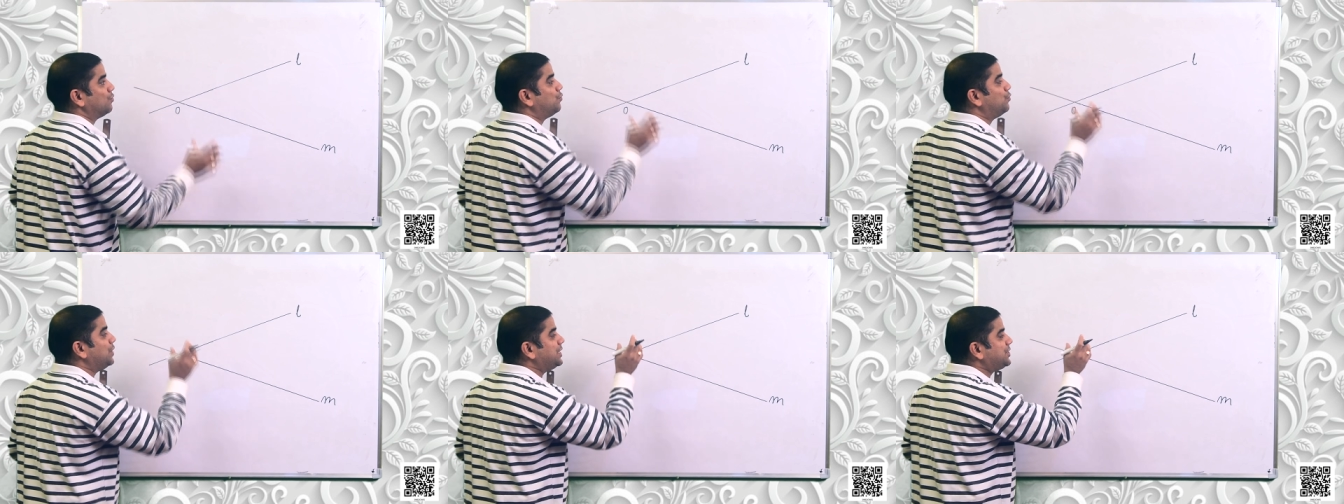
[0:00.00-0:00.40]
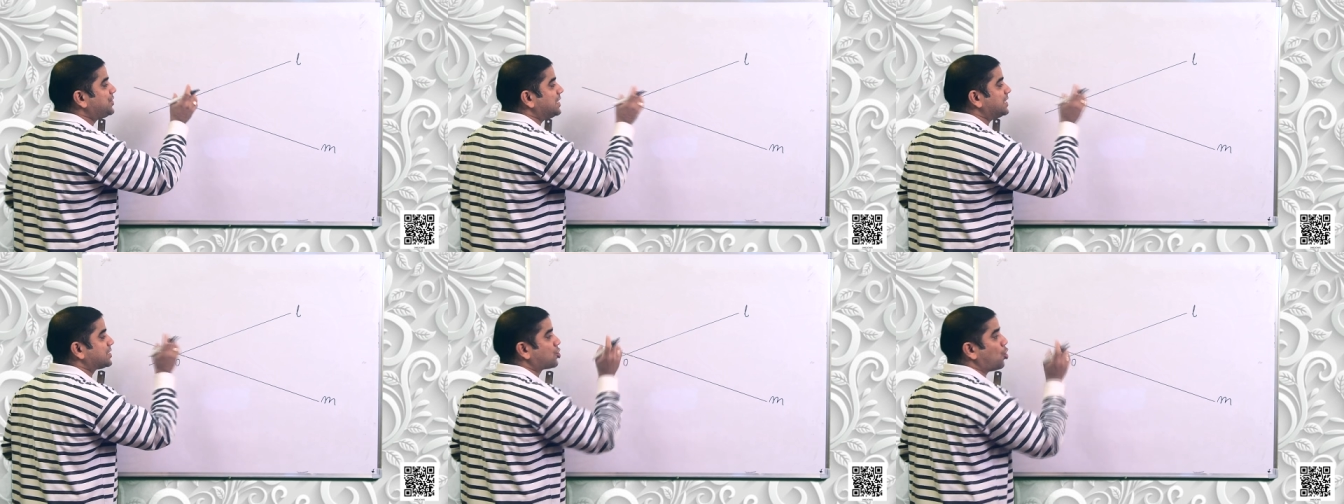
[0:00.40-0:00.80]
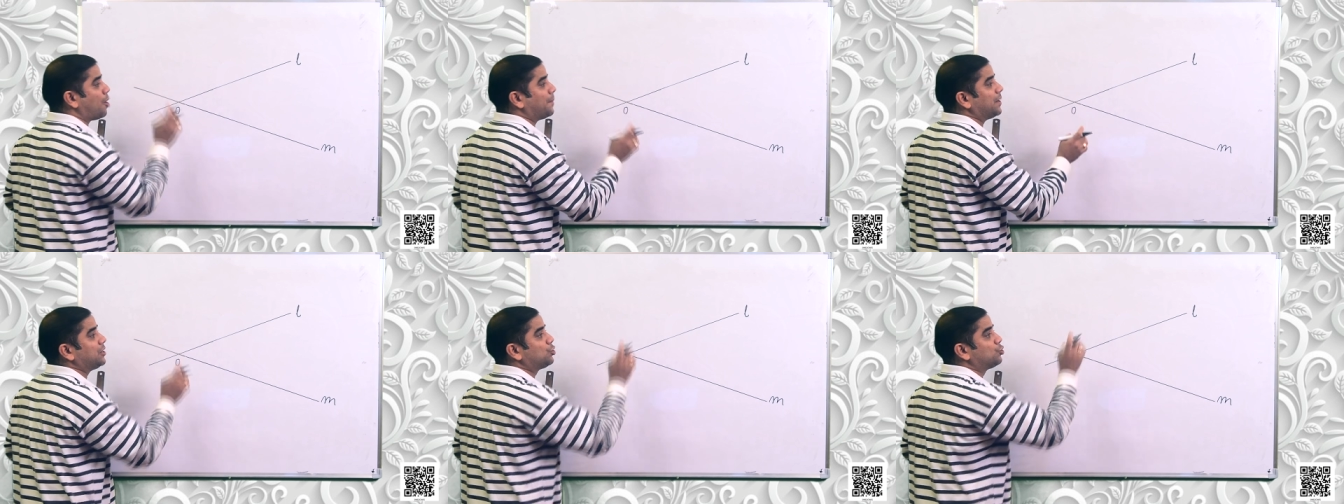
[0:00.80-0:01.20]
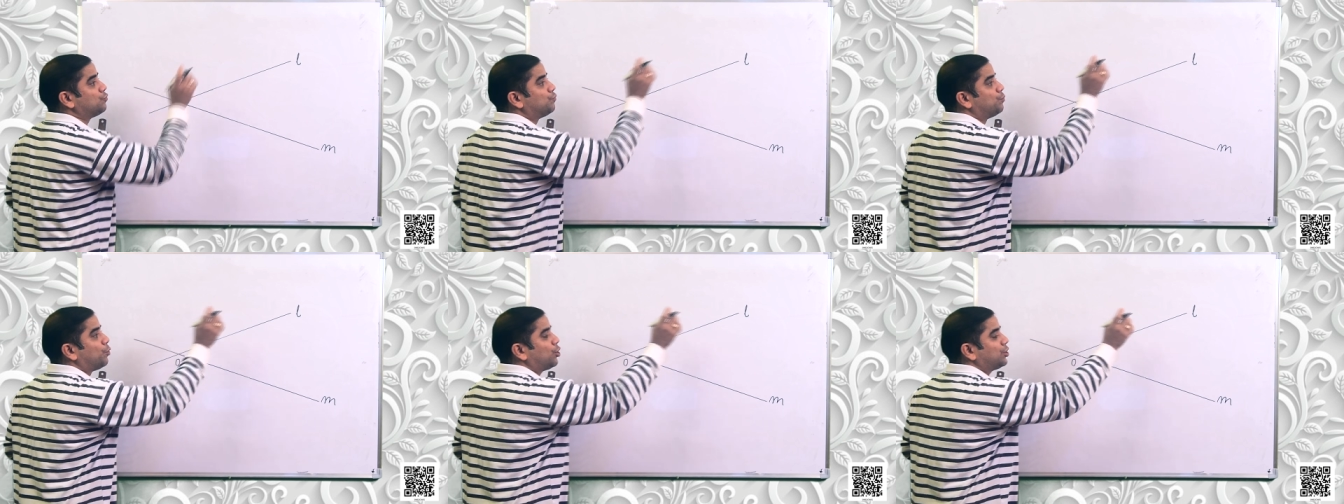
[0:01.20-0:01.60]
which is common to
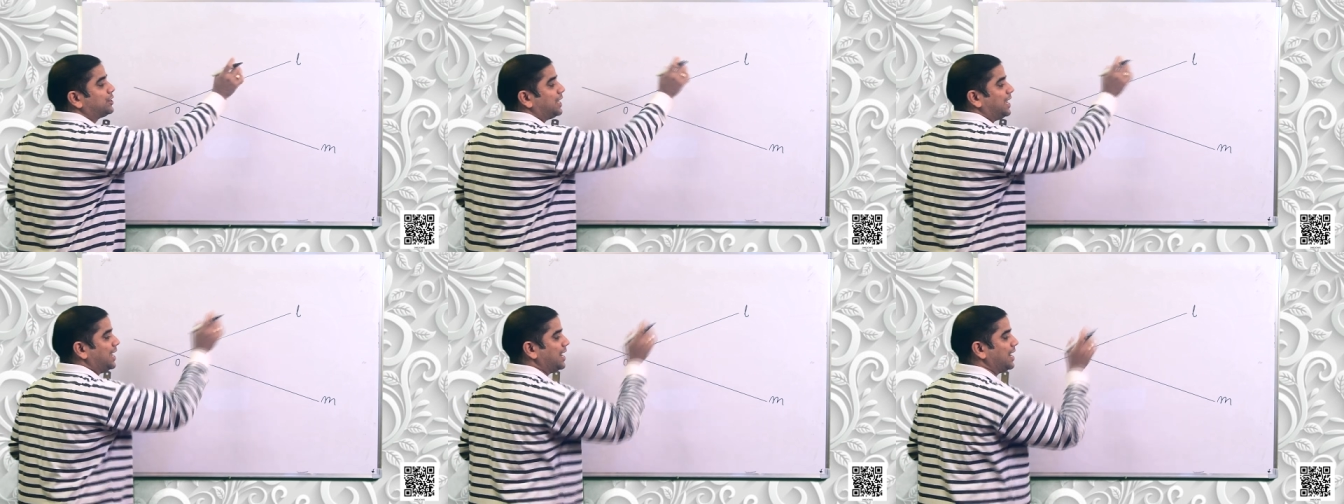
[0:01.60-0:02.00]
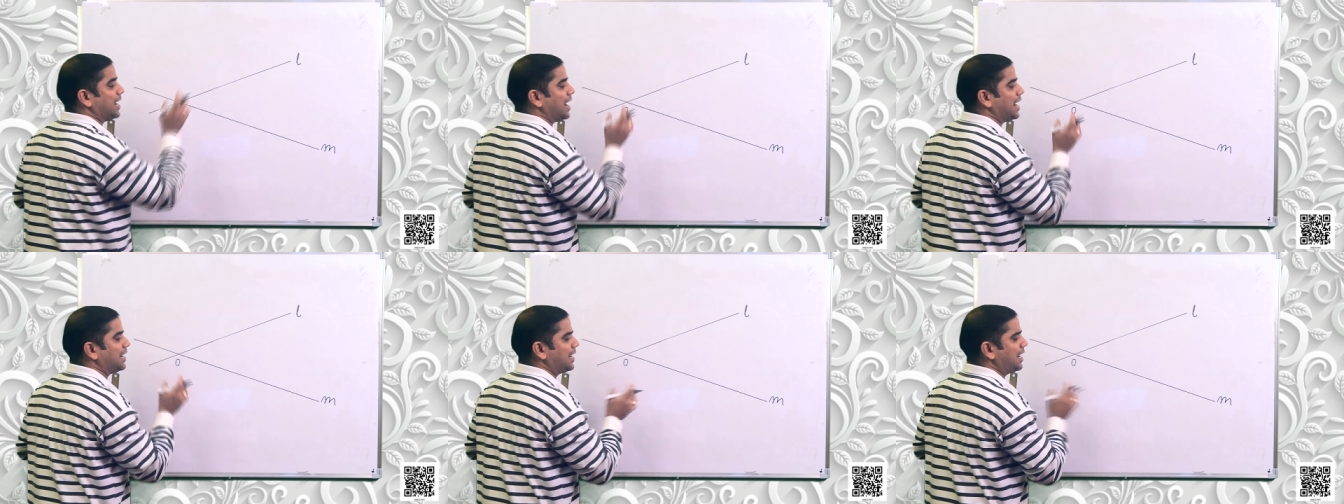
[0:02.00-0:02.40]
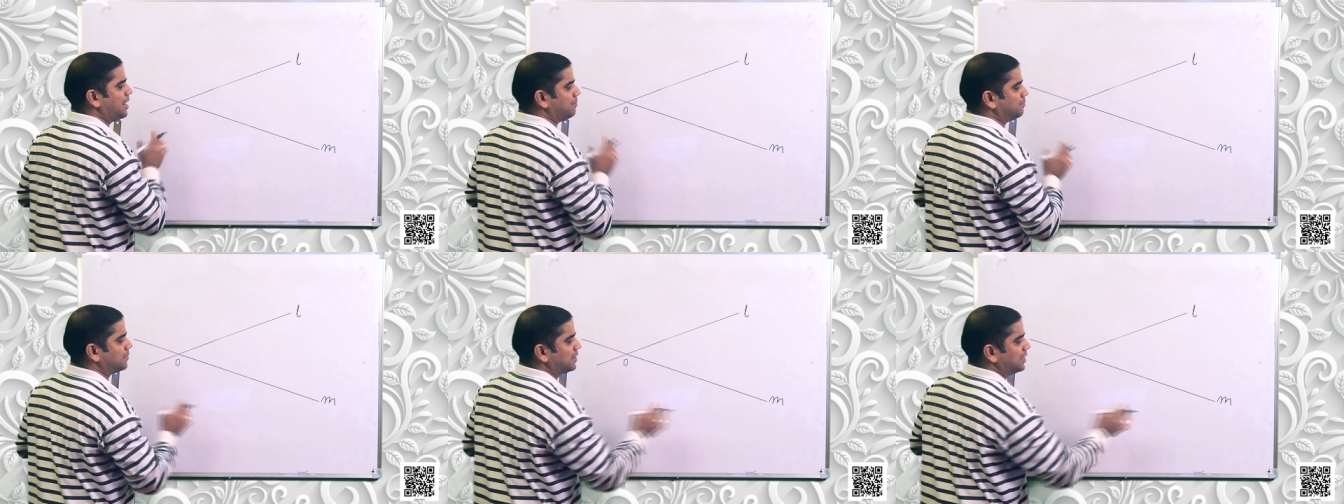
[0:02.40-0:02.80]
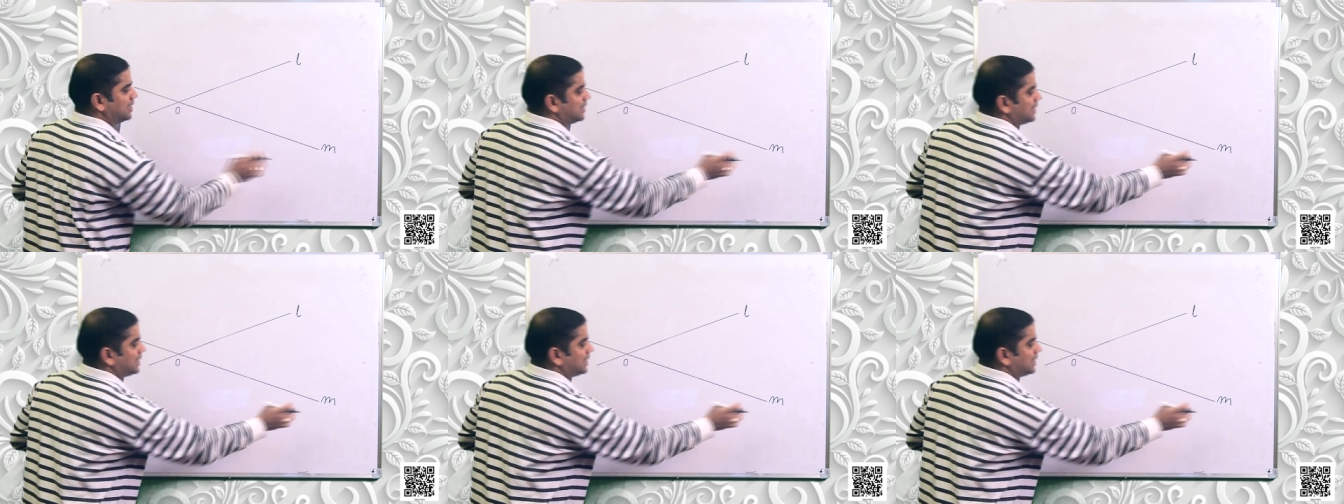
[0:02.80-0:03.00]
both L and M.